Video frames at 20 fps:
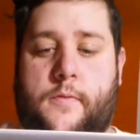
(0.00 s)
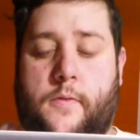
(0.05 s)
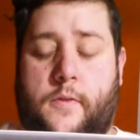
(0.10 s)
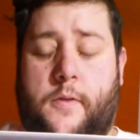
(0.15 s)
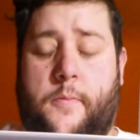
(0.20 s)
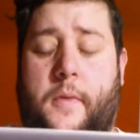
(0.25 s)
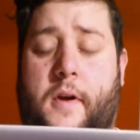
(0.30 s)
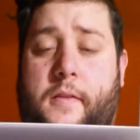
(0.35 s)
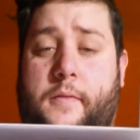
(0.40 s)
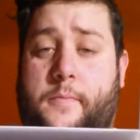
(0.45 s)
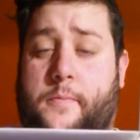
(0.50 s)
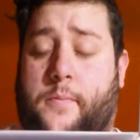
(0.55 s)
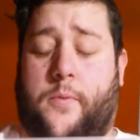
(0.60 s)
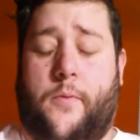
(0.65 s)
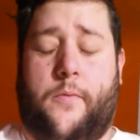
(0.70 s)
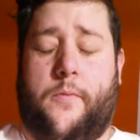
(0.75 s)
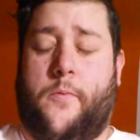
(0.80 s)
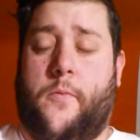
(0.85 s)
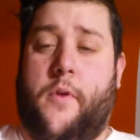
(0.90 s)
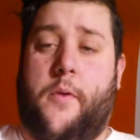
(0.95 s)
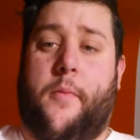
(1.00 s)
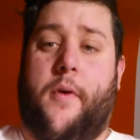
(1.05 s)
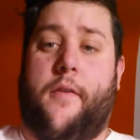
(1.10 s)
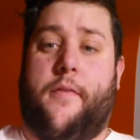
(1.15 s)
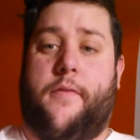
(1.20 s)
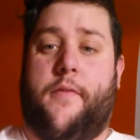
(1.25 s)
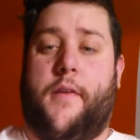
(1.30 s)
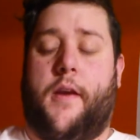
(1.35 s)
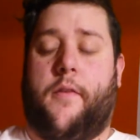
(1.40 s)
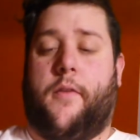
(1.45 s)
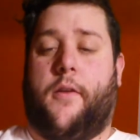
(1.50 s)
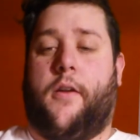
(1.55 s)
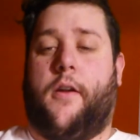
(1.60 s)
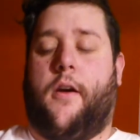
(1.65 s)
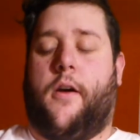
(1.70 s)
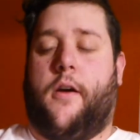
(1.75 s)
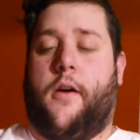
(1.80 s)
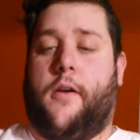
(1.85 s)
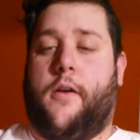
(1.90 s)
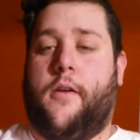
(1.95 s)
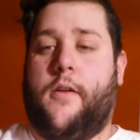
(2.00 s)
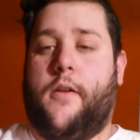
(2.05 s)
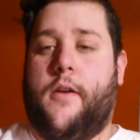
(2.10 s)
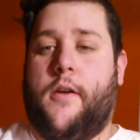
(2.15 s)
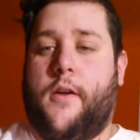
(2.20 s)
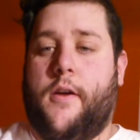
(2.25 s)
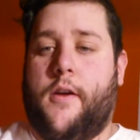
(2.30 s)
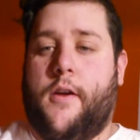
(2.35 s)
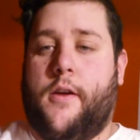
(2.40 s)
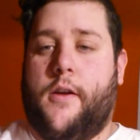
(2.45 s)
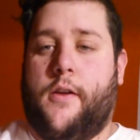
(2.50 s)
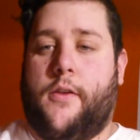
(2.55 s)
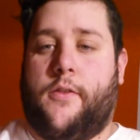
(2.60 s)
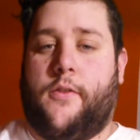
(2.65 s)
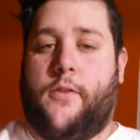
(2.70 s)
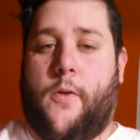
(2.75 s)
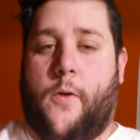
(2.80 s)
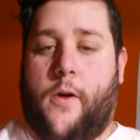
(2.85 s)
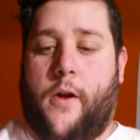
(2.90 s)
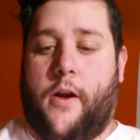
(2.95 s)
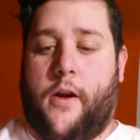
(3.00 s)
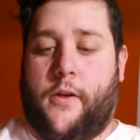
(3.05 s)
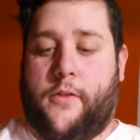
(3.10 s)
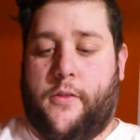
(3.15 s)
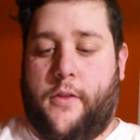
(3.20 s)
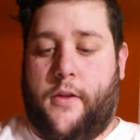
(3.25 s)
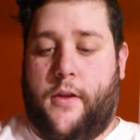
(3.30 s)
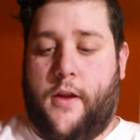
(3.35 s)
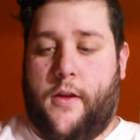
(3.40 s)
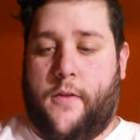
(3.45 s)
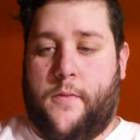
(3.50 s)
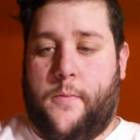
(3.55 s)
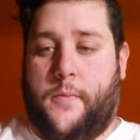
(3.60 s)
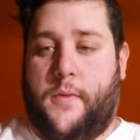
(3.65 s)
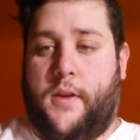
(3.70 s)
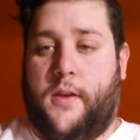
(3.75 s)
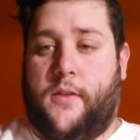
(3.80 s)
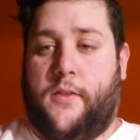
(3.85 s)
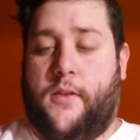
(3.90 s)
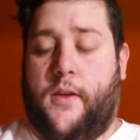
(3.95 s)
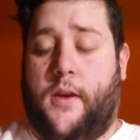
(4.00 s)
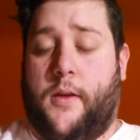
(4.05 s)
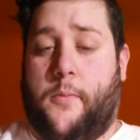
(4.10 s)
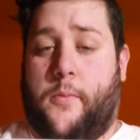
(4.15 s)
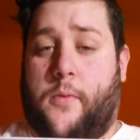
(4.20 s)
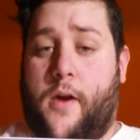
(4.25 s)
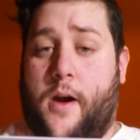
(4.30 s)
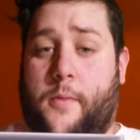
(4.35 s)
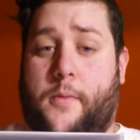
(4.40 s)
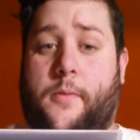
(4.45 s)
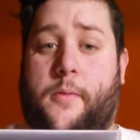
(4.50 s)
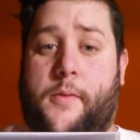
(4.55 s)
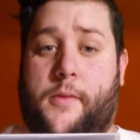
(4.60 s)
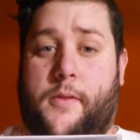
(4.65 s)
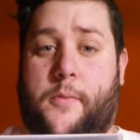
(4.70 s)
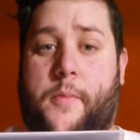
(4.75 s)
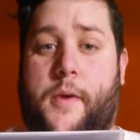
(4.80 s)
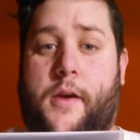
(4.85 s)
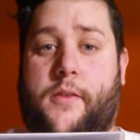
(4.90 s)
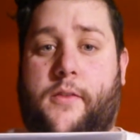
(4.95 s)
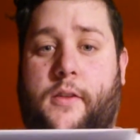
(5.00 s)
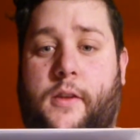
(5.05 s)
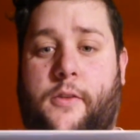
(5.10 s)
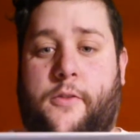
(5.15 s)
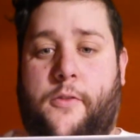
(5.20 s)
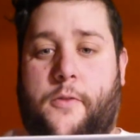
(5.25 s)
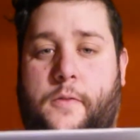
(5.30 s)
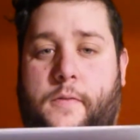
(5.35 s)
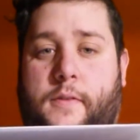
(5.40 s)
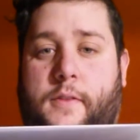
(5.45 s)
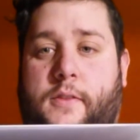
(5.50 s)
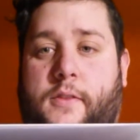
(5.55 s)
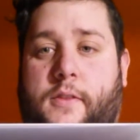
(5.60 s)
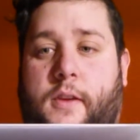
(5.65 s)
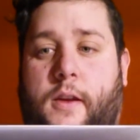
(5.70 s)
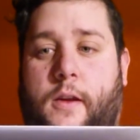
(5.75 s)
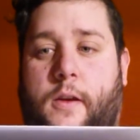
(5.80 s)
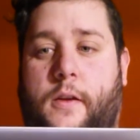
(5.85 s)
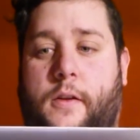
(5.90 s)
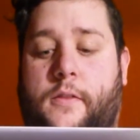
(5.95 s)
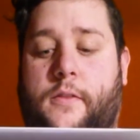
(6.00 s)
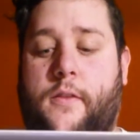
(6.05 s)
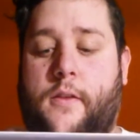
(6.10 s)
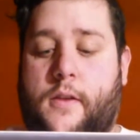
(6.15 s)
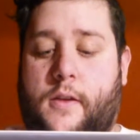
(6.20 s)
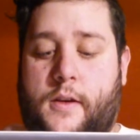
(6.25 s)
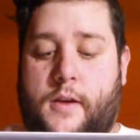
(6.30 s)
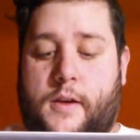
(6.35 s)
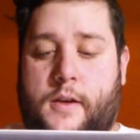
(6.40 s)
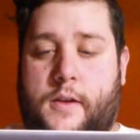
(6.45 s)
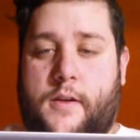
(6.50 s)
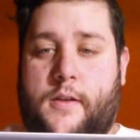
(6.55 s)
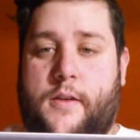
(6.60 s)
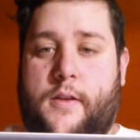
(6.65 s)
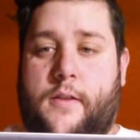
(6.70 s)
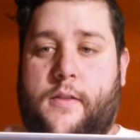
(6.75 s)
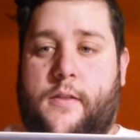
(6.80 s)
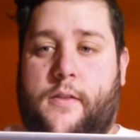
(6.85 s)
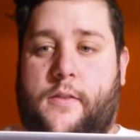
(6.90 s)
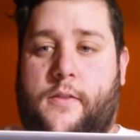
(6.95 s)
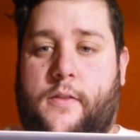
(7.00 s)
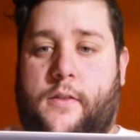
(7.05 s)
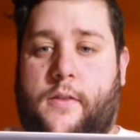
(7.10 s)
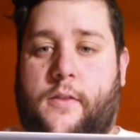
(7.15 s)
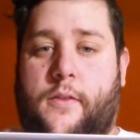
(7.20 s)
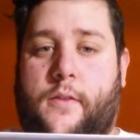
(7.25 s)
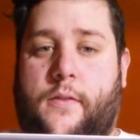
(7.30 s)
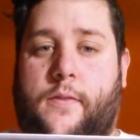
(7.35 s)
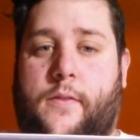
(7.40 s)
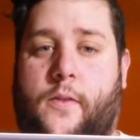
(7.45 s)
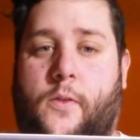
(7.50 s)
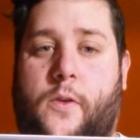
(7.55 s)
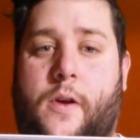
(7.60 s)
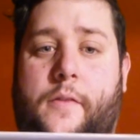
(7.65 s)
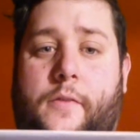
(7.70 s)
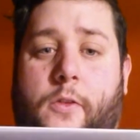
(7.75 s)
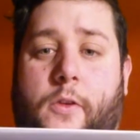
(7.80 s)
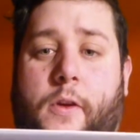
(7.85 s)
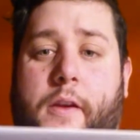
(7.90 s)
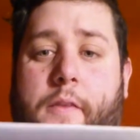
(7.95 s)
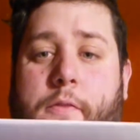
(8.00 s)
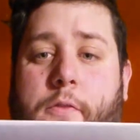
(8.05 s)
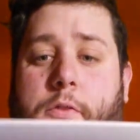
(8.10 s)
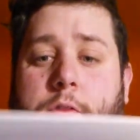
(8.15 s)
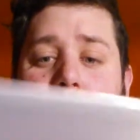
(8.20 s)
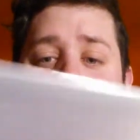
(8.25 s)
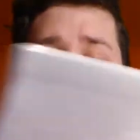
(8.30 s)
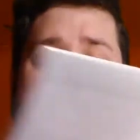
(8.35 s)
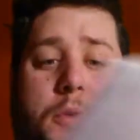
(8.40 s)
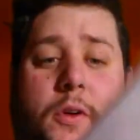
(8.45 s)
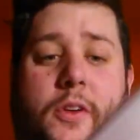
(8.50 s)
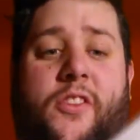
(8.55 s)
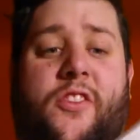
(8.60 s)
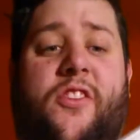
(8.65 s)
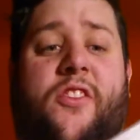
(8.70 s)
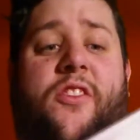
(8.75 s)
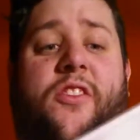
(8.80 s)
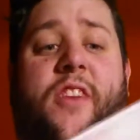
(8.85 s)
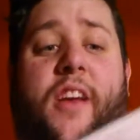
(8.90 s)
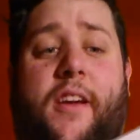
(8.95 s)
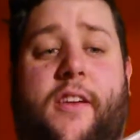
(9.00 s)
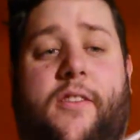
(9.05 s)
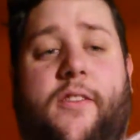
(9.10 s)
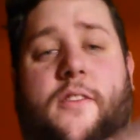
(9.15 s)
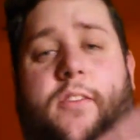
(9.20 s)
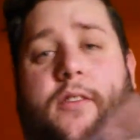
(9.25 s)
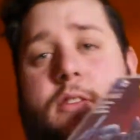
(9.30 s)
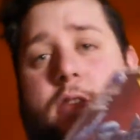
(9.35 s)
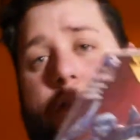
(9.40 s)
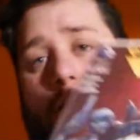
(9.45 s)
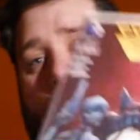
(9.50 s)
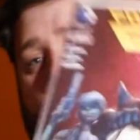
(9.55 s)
one of my favorite story arcs of the year from DC, and probably the best issue of the series. This is Forever Evil number 6